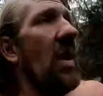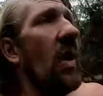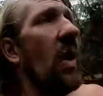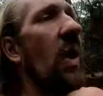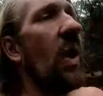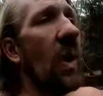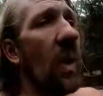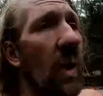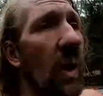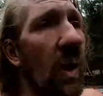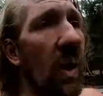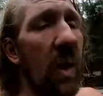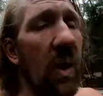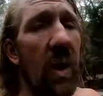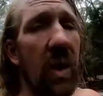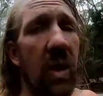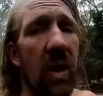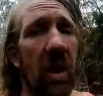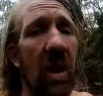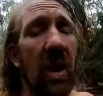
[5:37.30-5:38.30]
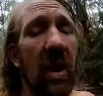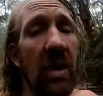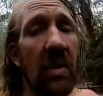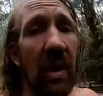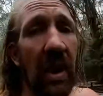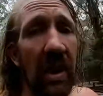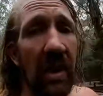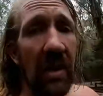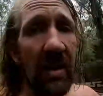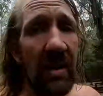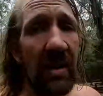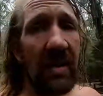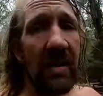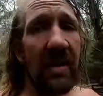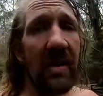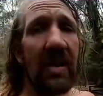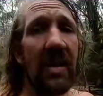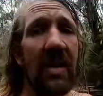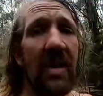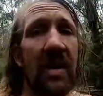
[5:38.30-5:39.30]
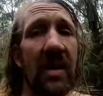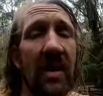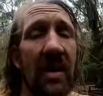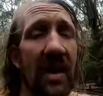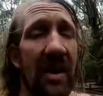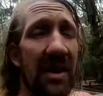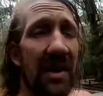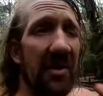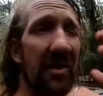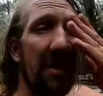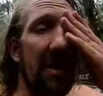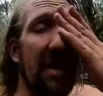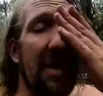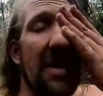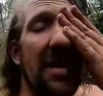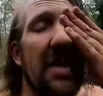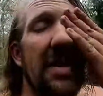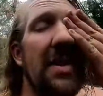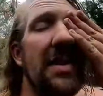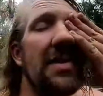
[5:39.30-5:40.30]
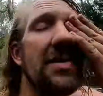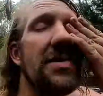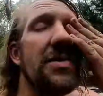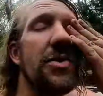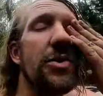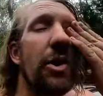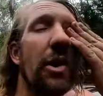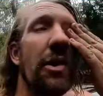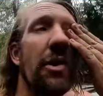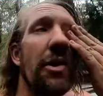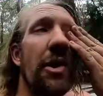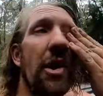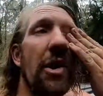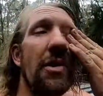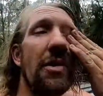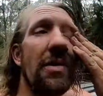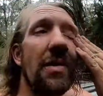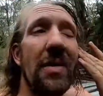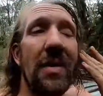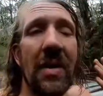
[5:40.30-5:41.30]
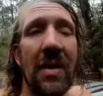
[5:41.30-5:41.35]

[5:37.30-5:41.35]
Oh, anyway, I don't want to drone on.